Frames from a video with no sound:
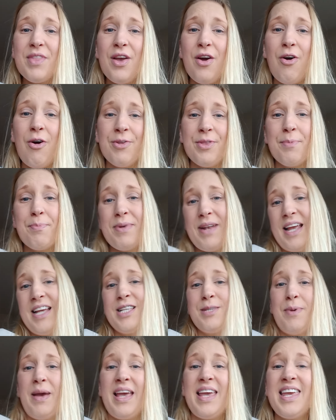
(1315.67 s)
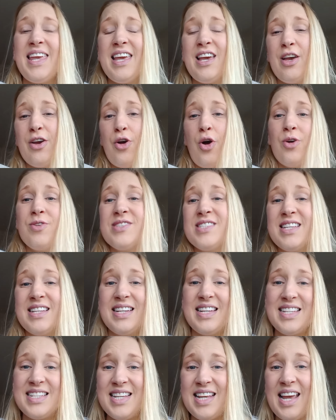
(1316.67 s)
on a place where he can
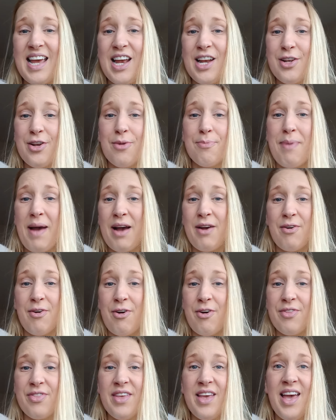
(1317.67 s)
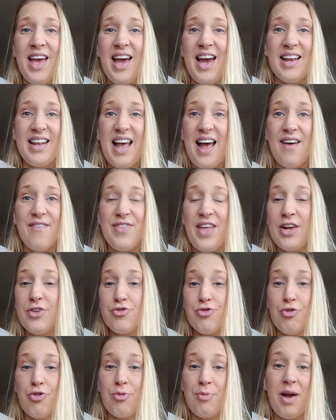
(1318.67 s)
constantly see it and look back on and have that
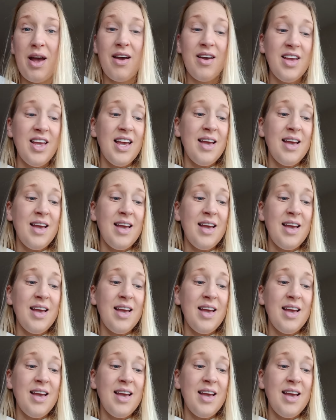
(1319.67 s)
trauma